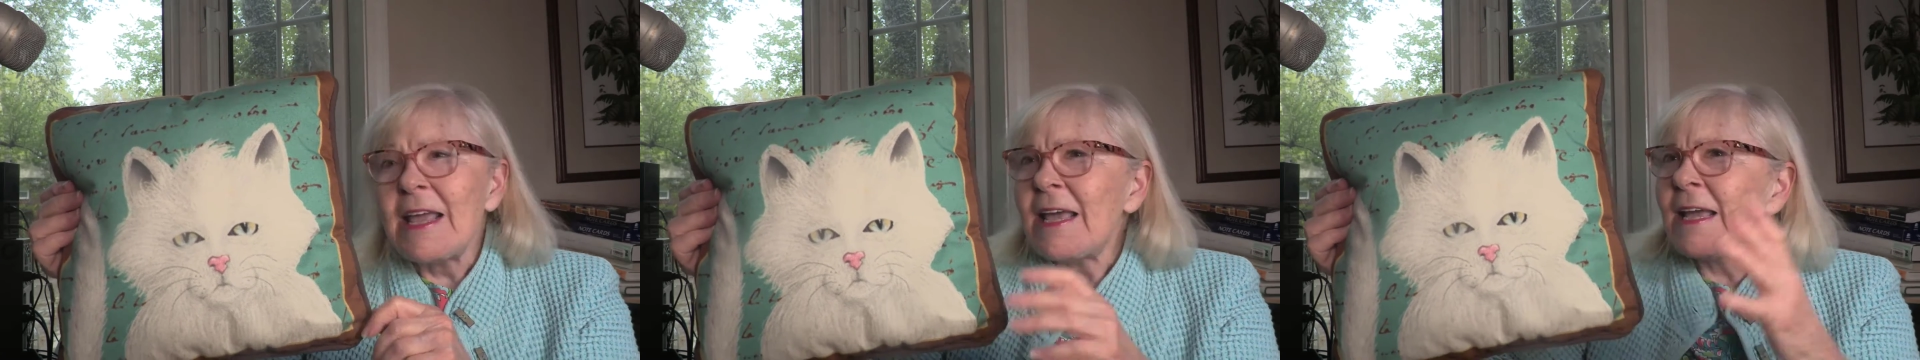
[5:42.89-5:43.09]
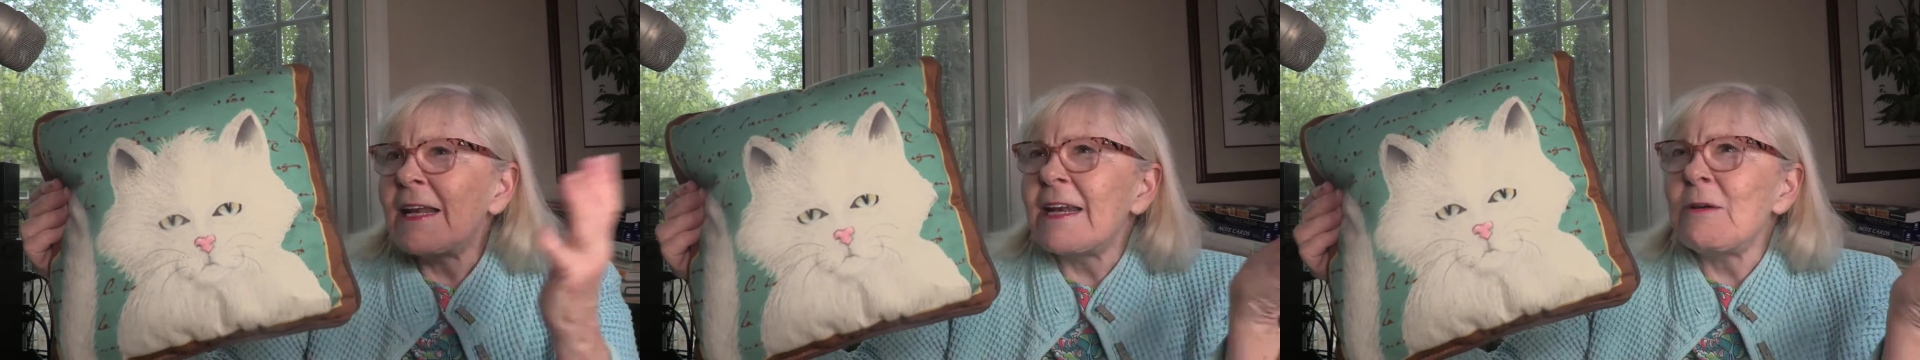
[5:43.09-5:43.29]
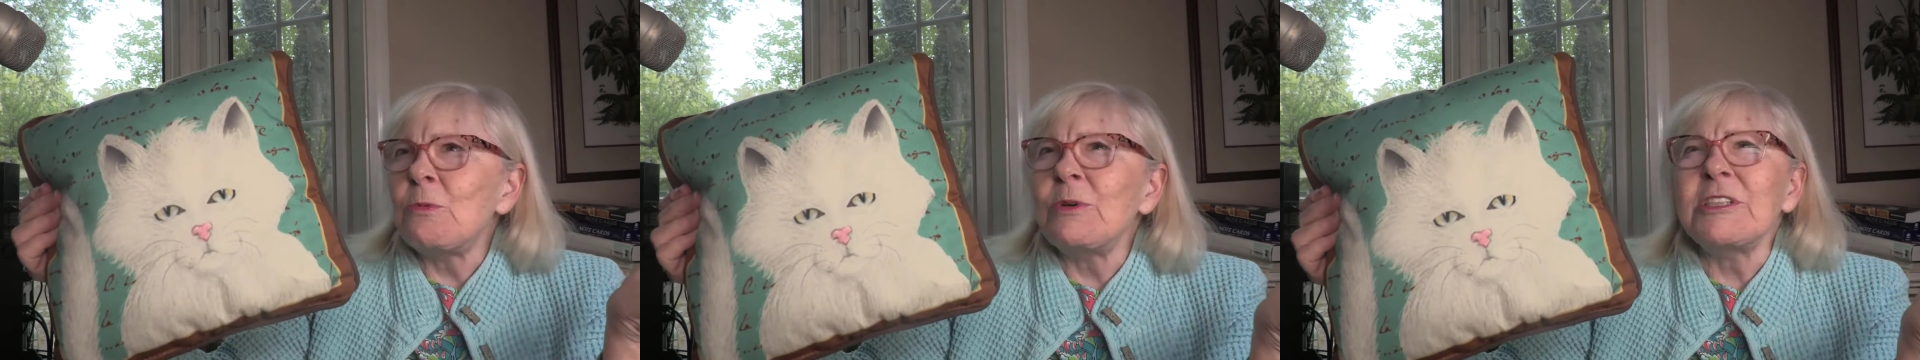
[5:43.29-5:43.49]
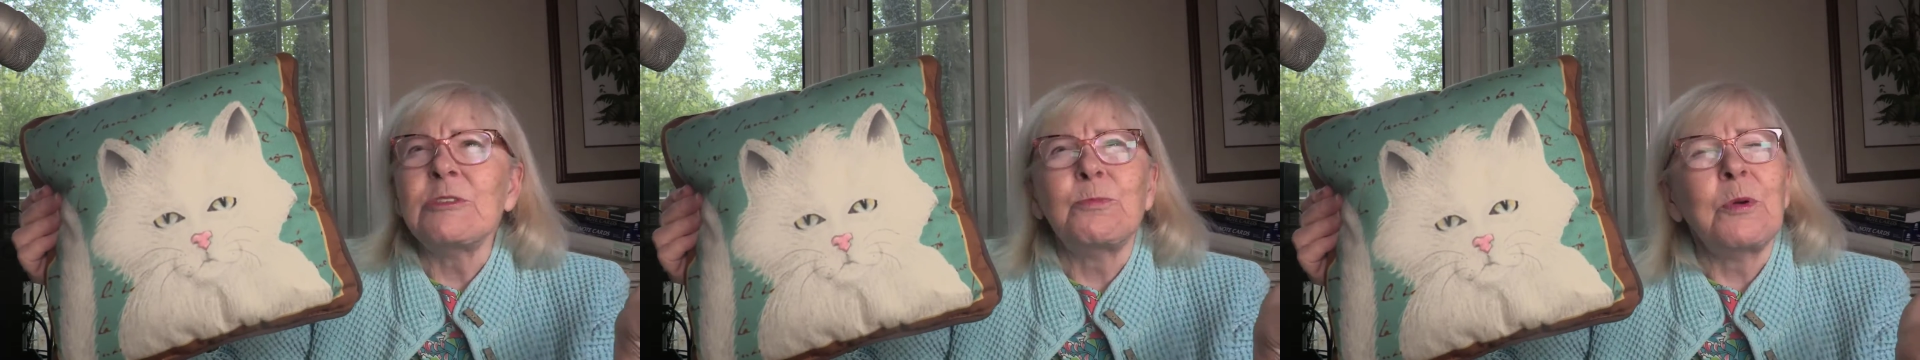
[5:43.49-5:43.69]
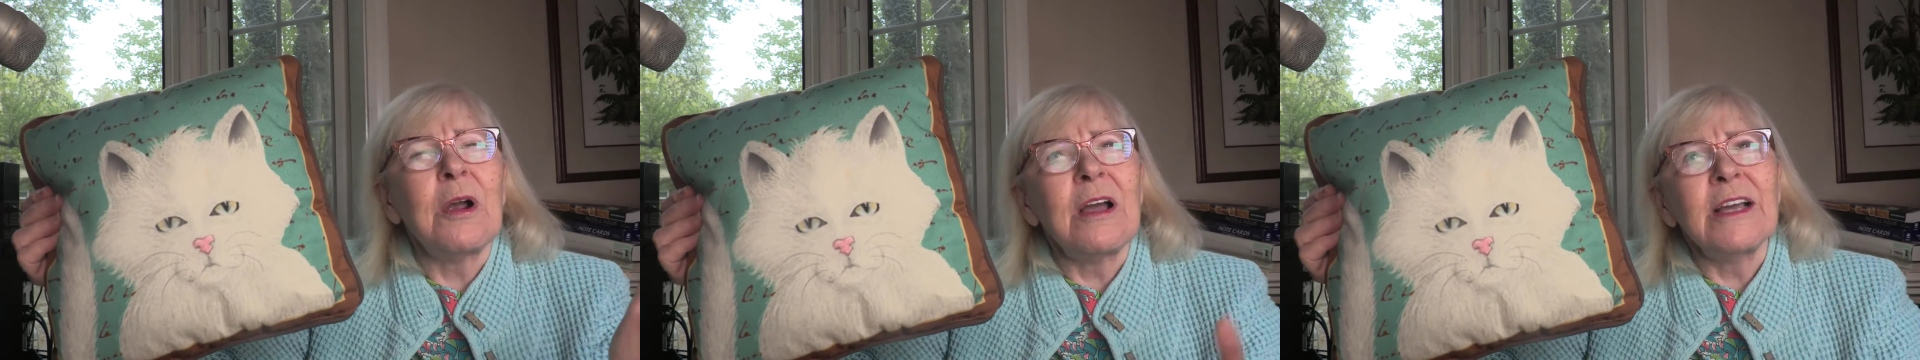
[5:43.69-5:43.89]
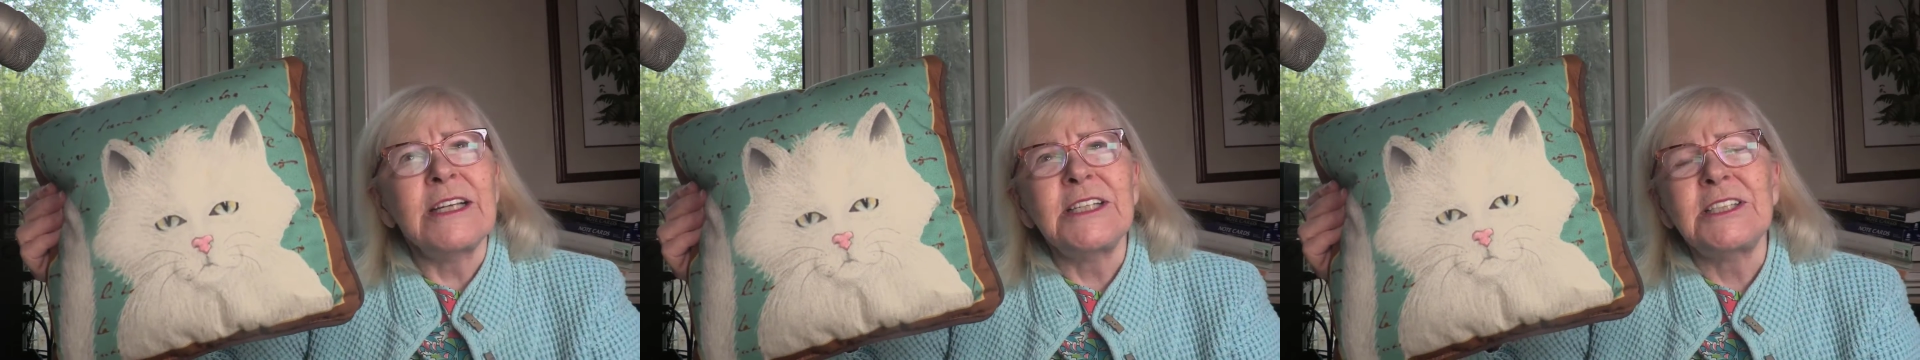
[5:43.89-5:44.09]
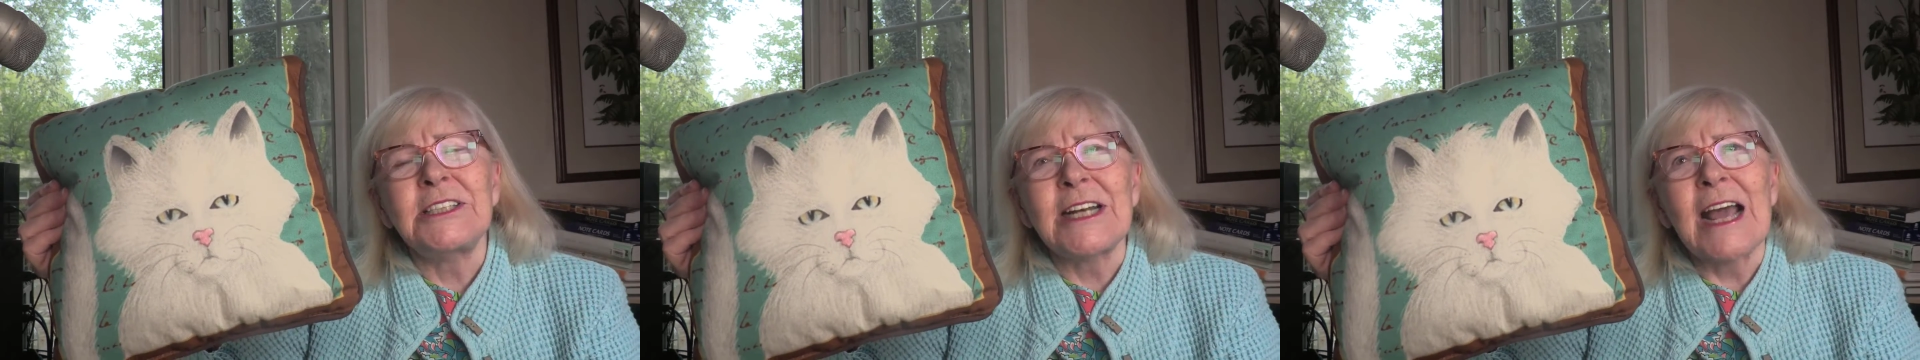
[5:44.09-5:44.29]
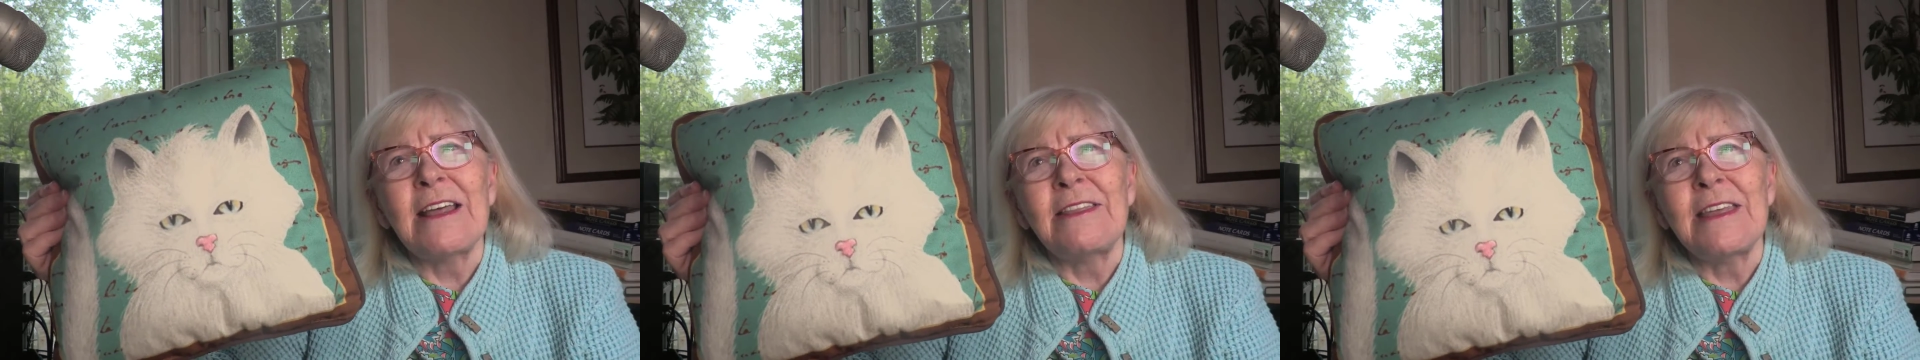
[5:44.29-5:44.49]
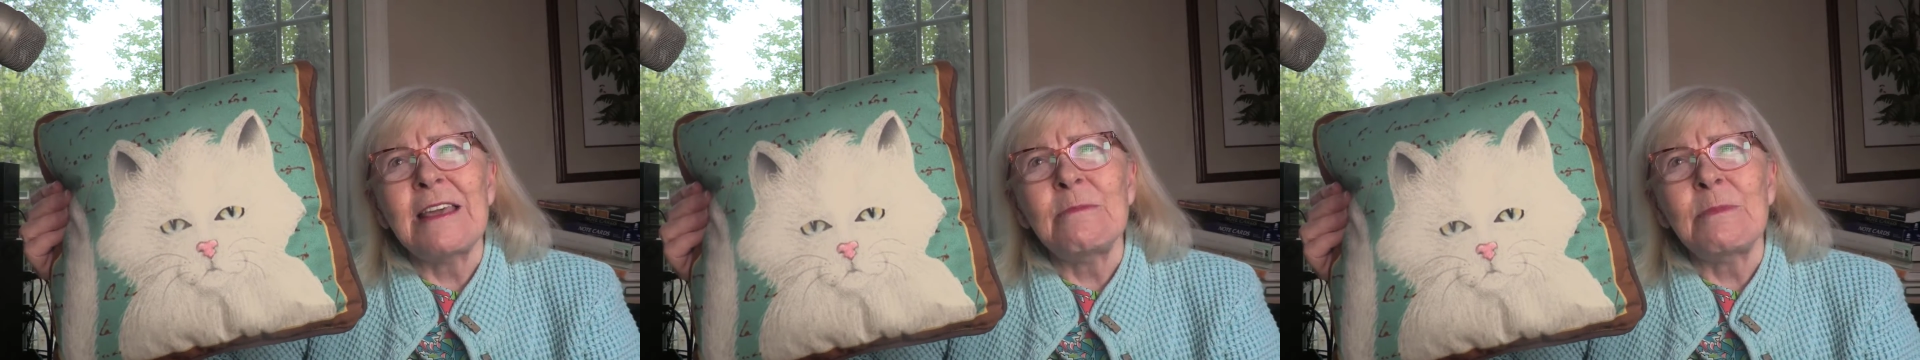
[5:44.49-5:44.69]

and it was priced, I think,